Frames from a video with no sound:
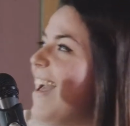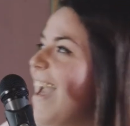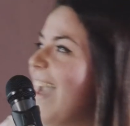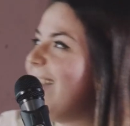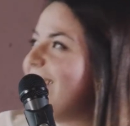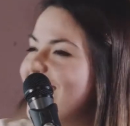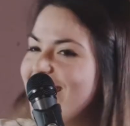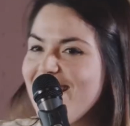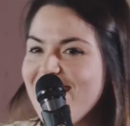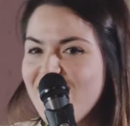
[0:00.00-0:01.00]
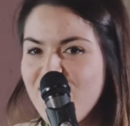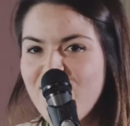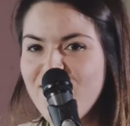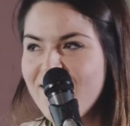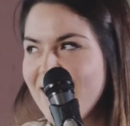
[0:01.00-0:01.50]
And
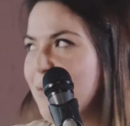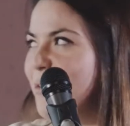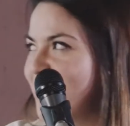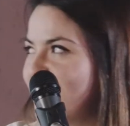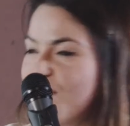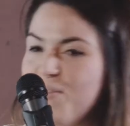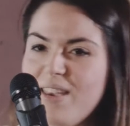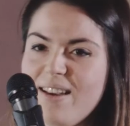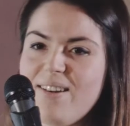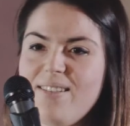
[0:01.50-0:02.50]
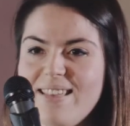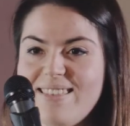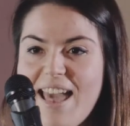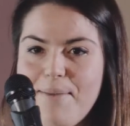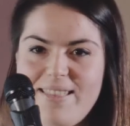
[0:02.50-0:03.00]
it was fear all the time.